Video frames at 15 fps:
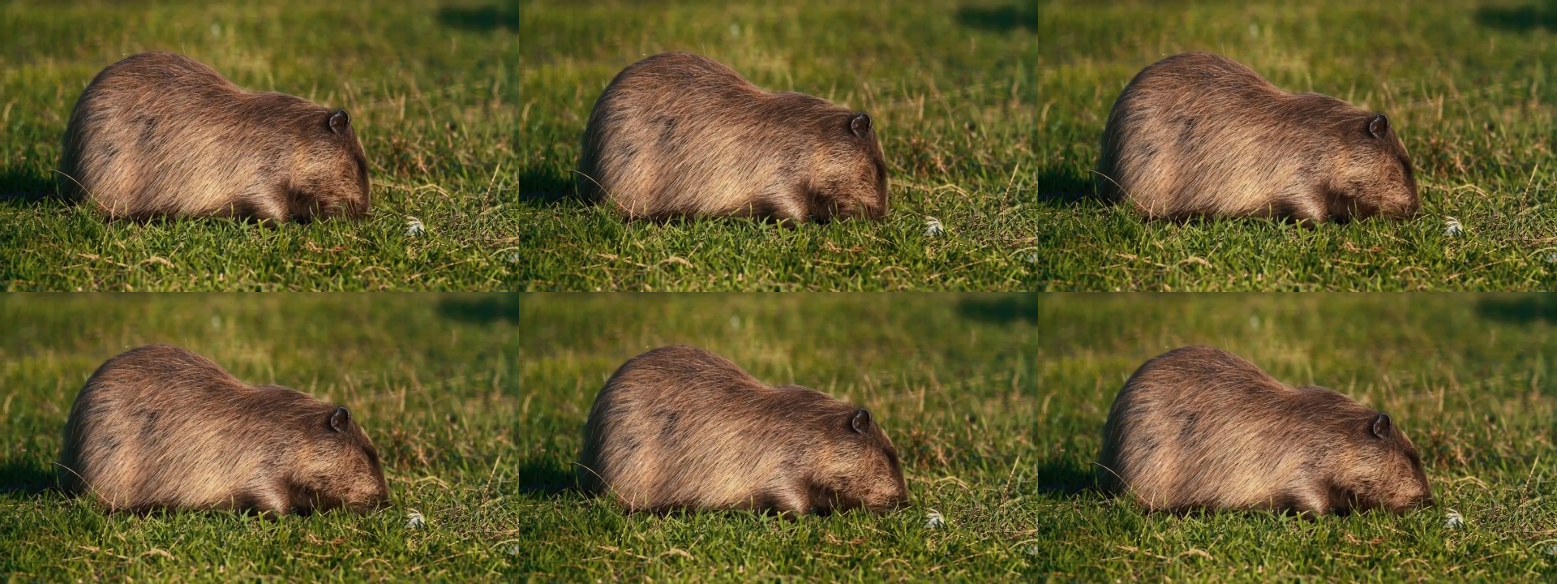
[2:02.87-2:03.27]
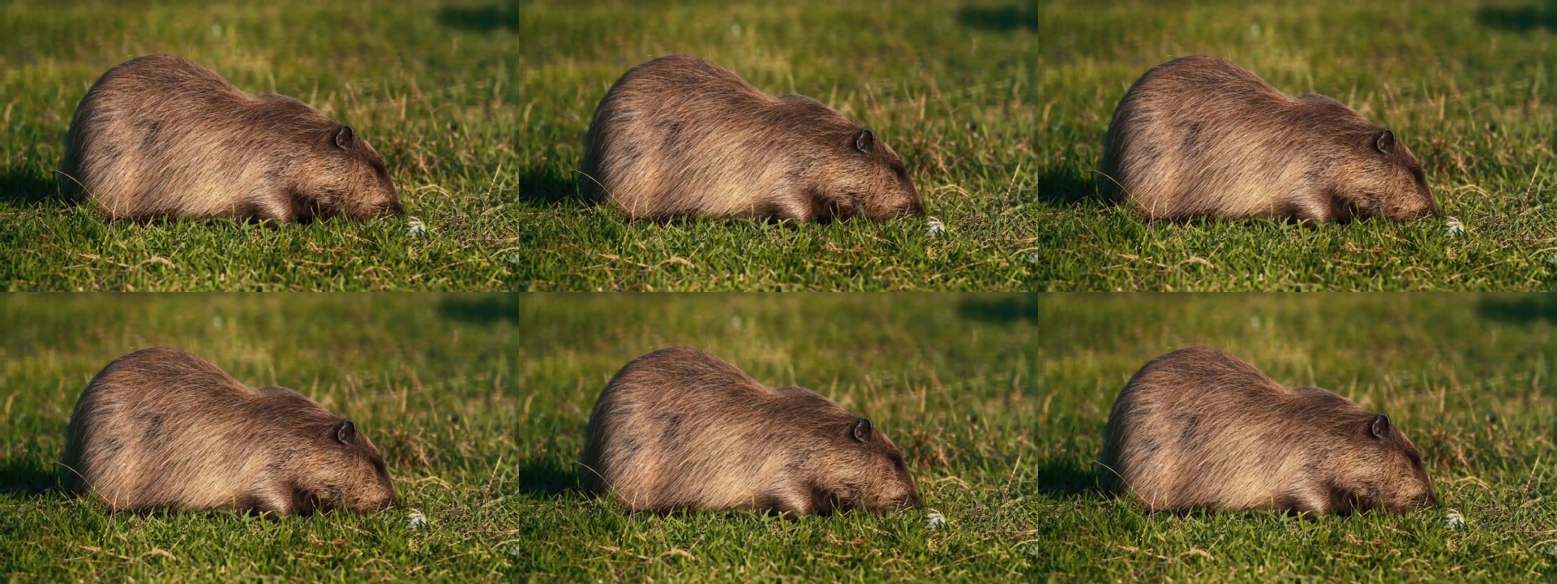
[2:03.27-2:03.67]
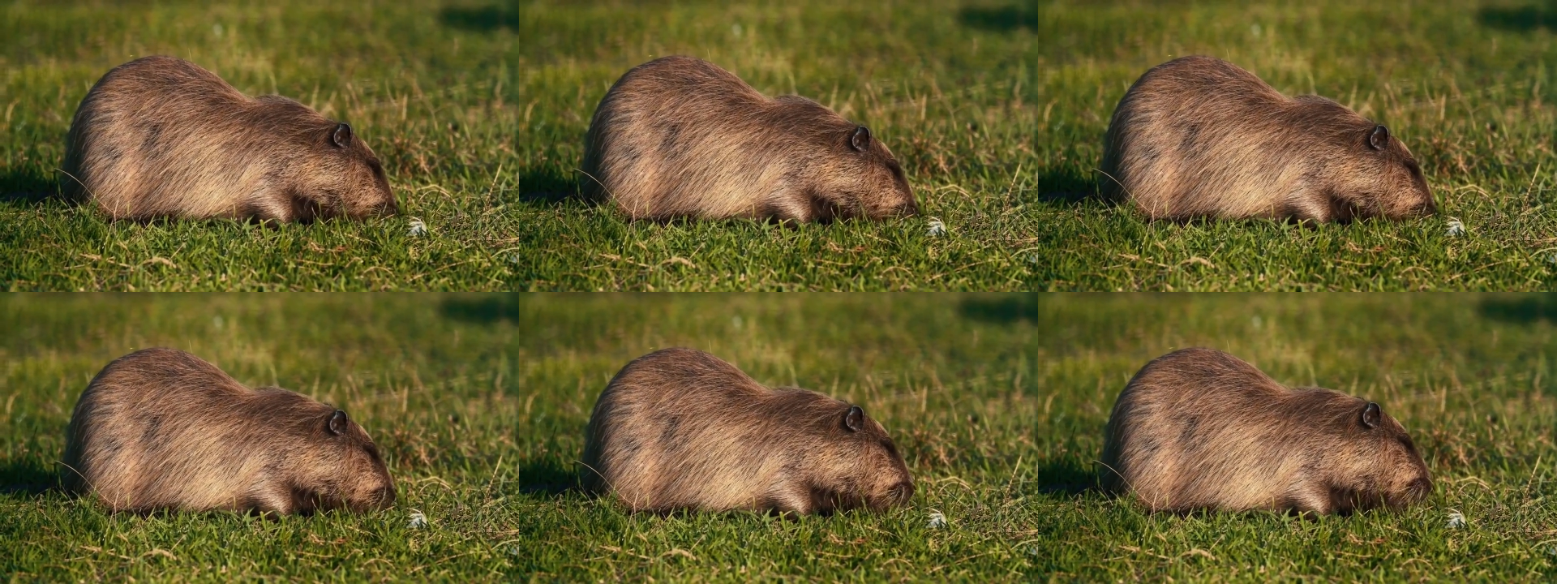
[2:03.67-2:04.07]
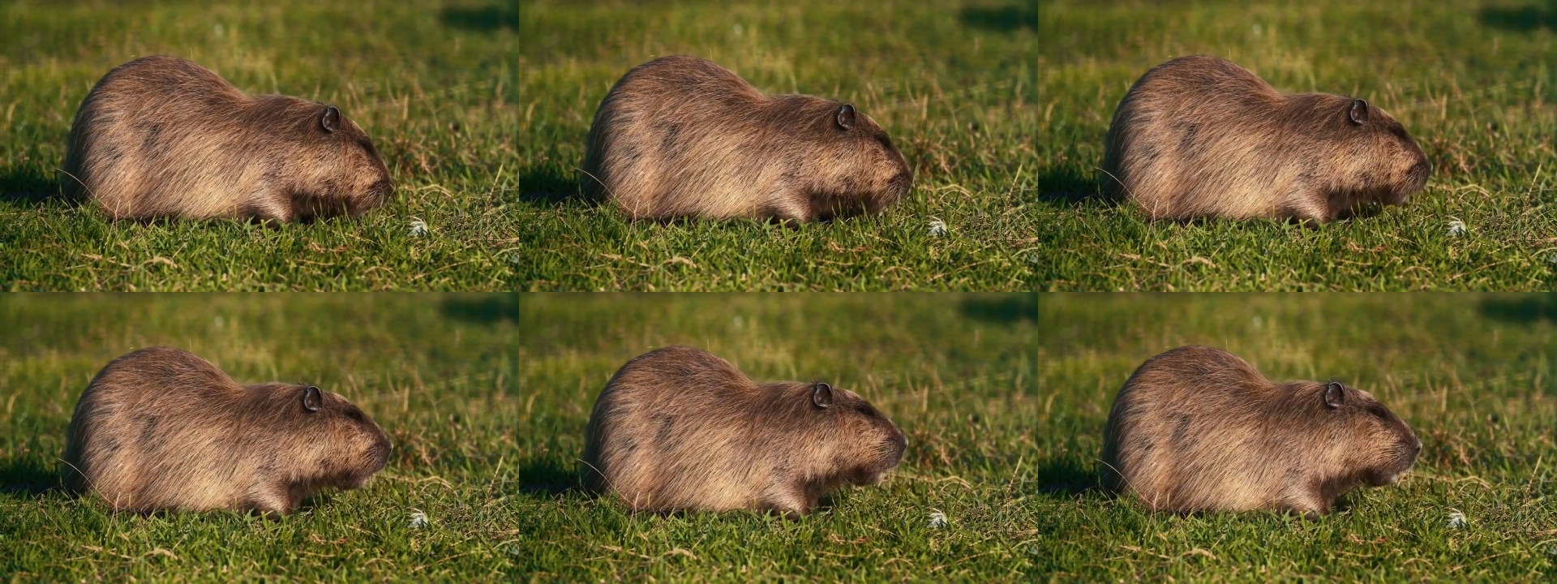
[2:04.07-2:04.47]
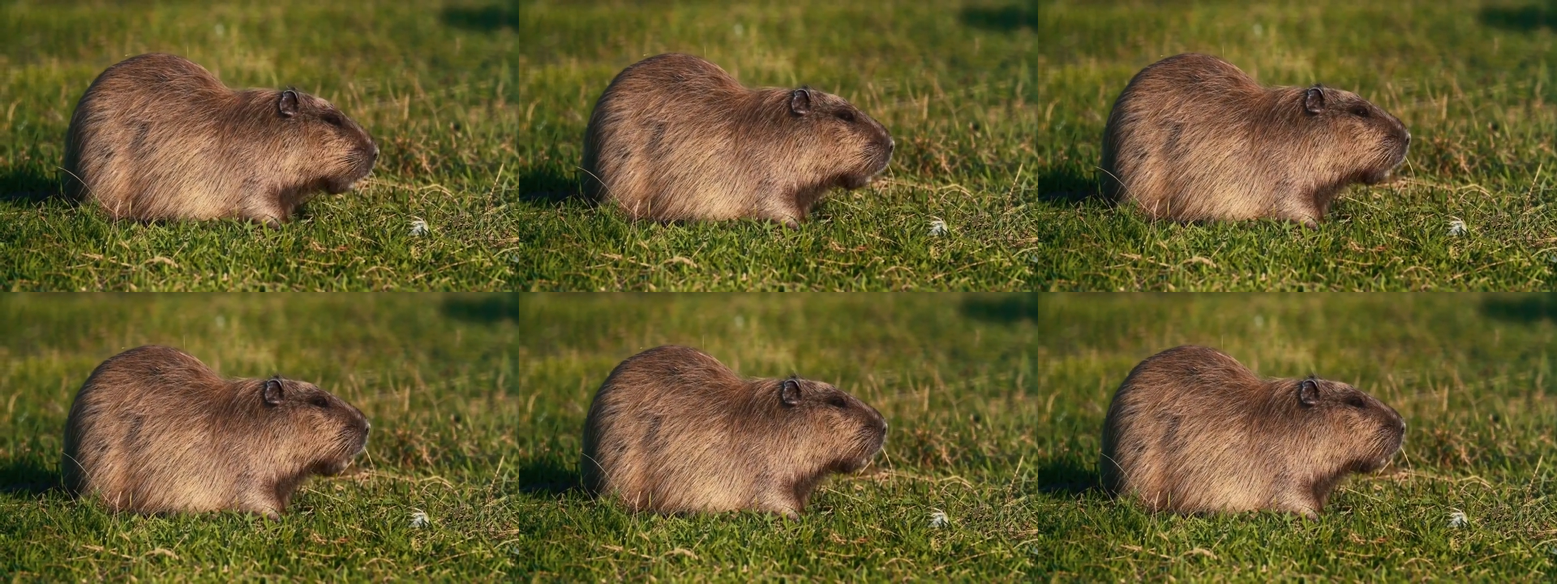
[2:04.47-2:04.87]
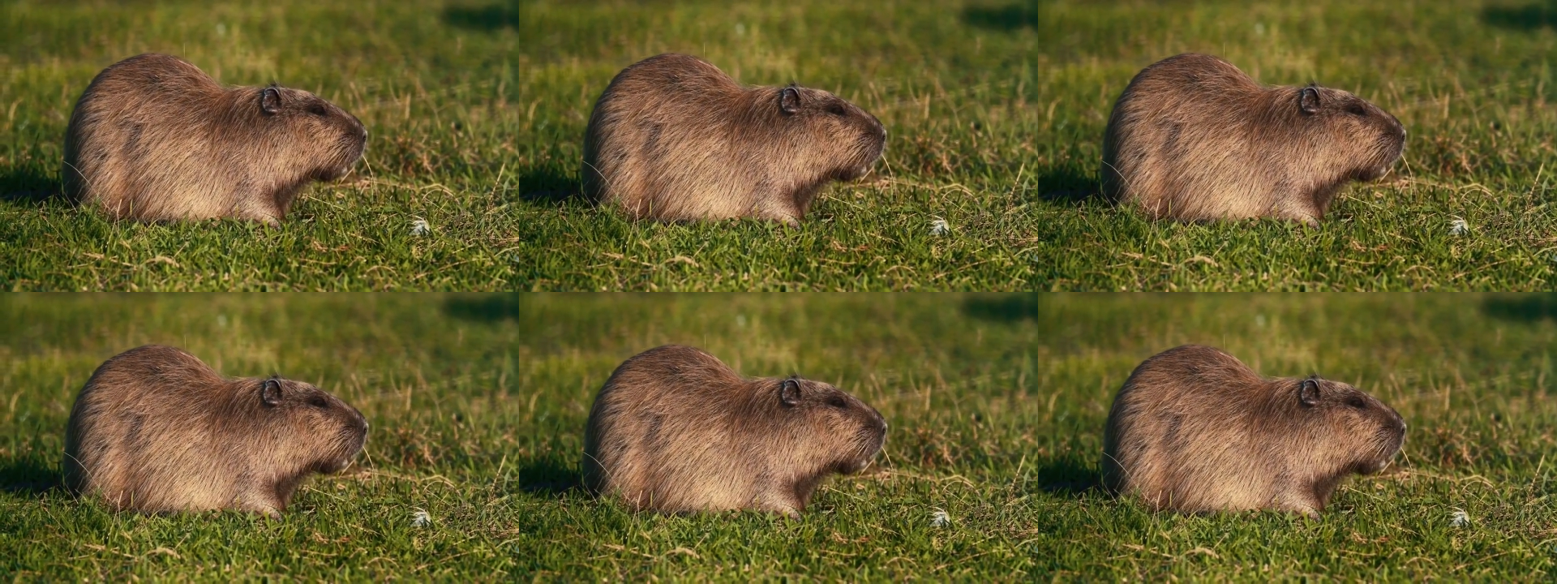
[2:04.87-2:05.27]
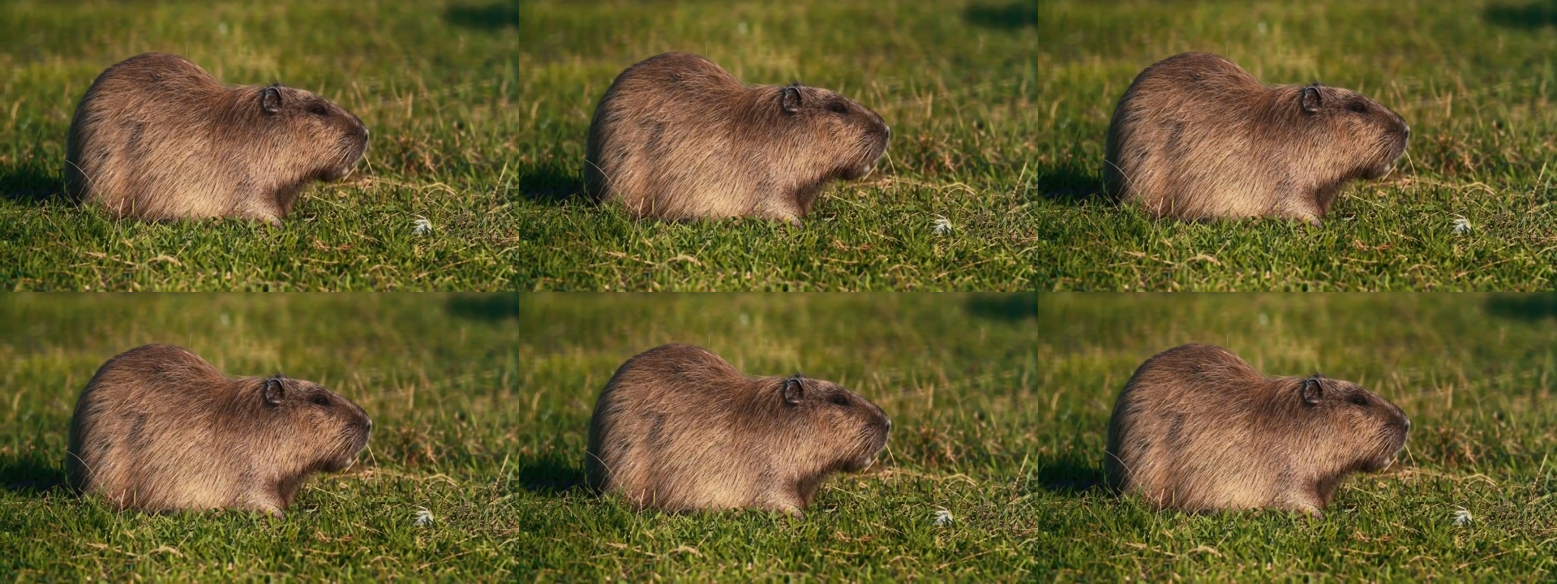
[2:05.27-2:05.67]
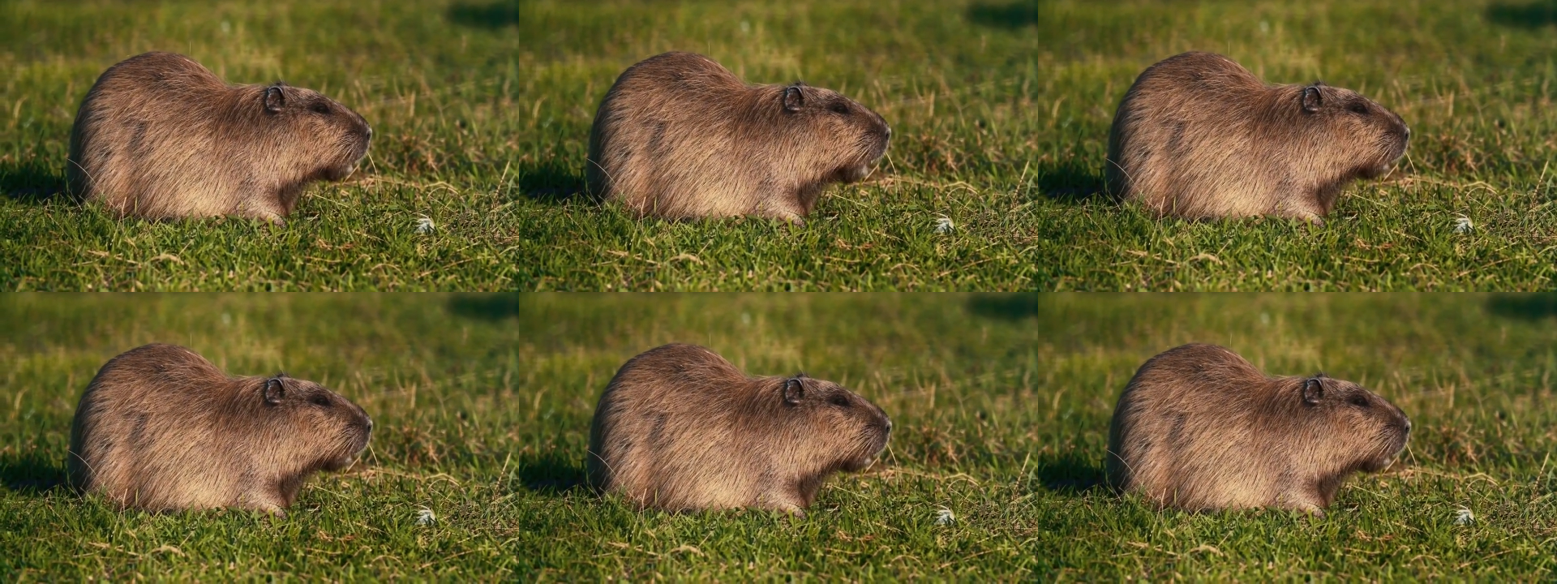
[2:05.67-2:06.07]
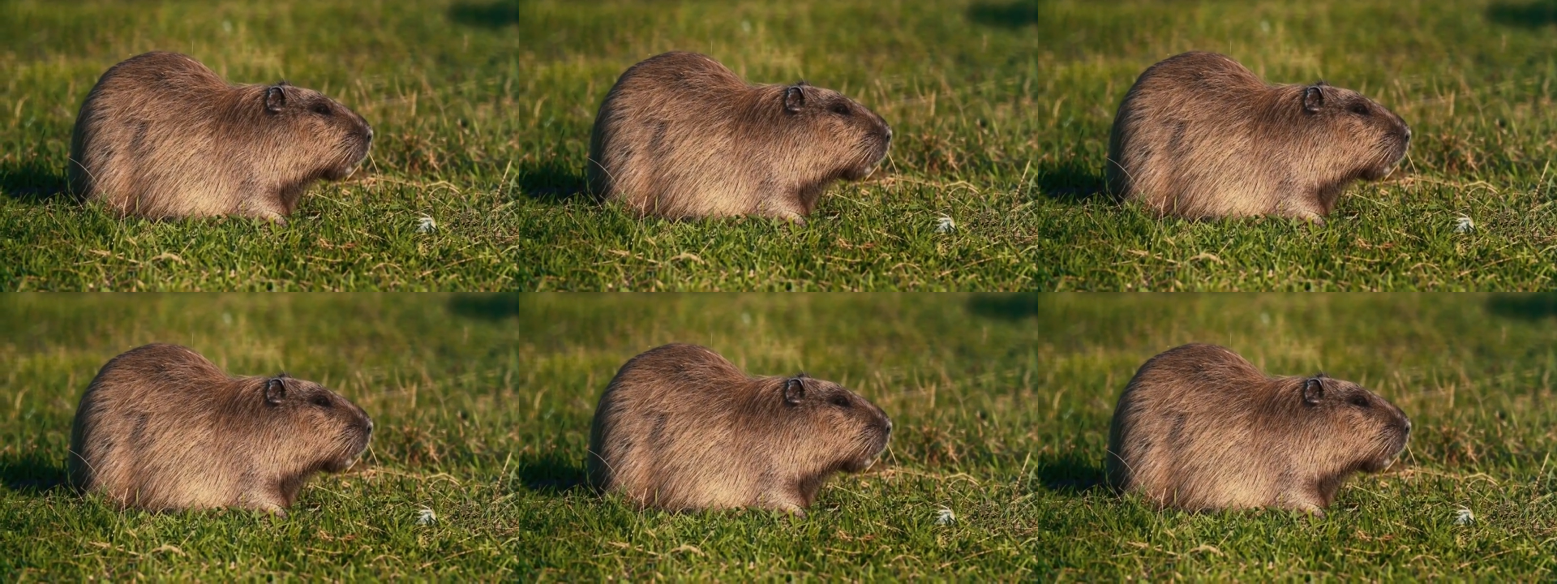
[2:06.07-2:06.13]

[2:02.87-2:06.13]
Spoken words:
No face is visible, so there are no lips to read.